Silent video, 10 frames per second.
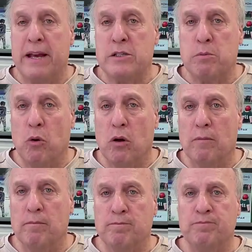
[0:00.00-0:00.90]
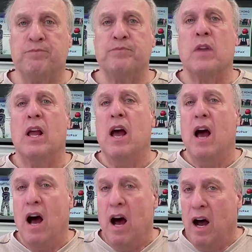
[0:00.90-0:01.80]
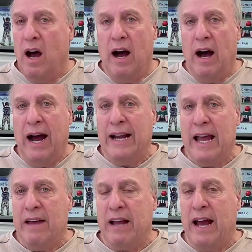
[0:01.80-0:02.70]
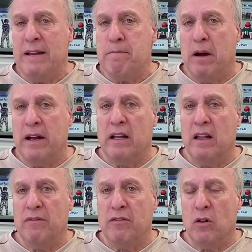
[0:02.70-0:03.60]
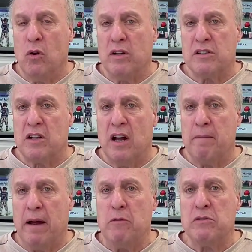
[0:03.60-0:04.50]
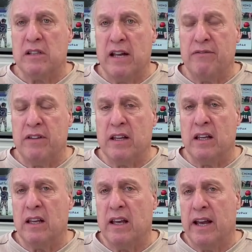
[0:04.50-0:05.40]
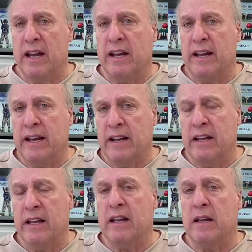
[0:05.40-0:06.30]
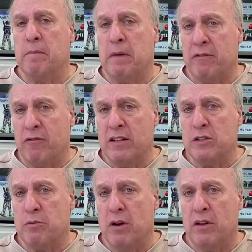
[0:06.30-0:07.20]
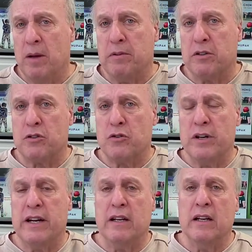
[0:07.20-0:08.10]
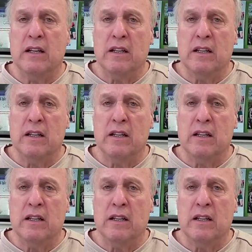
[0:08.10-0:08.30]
baseball, I didn't buy a glove for the longest time. I was lefty, and I had my friend's brother up the street,